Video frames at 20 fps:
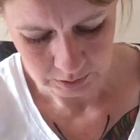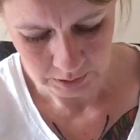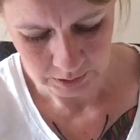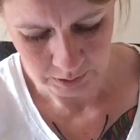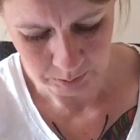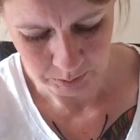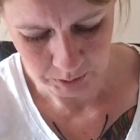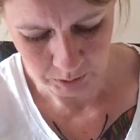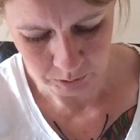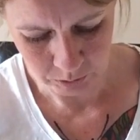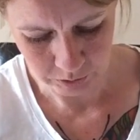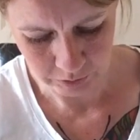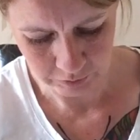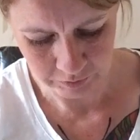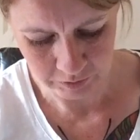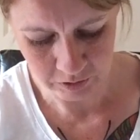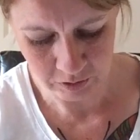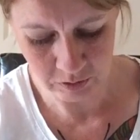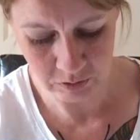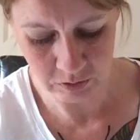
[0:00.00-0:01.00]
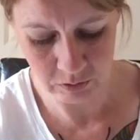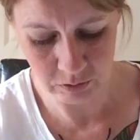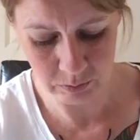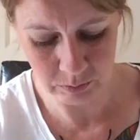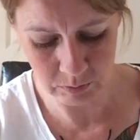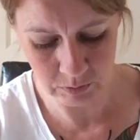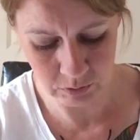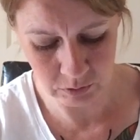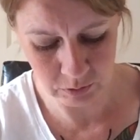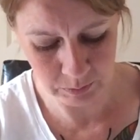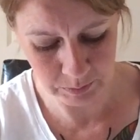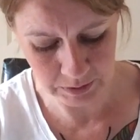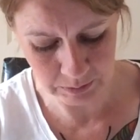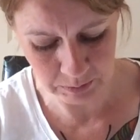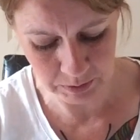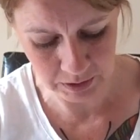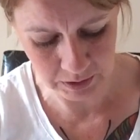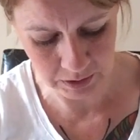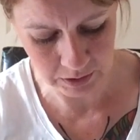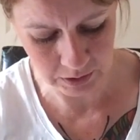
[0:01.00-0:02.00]
keep hold of. And not normally
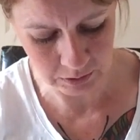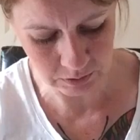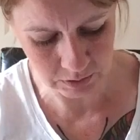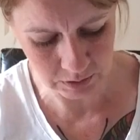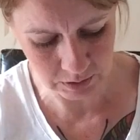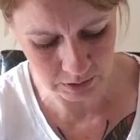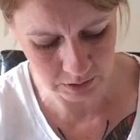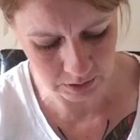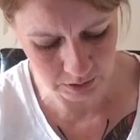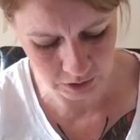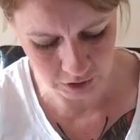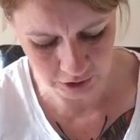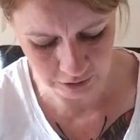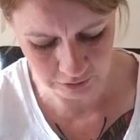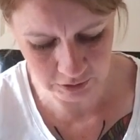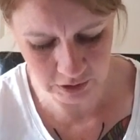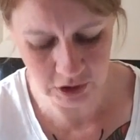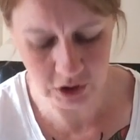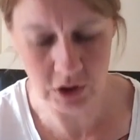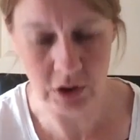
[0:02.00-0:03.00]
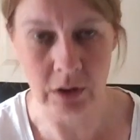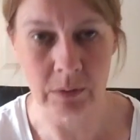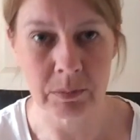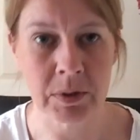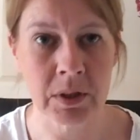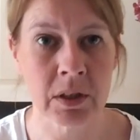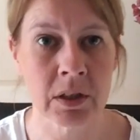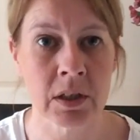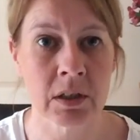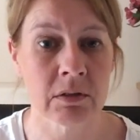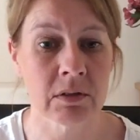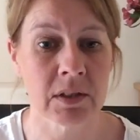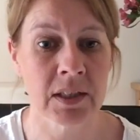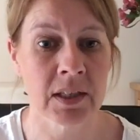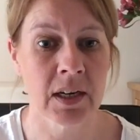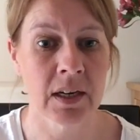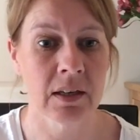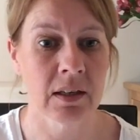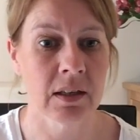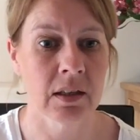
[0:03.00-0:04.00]
when I go to the charity shops, I don't
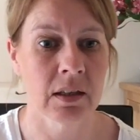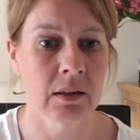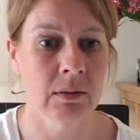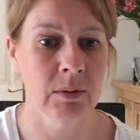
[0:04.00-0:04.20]
see anything.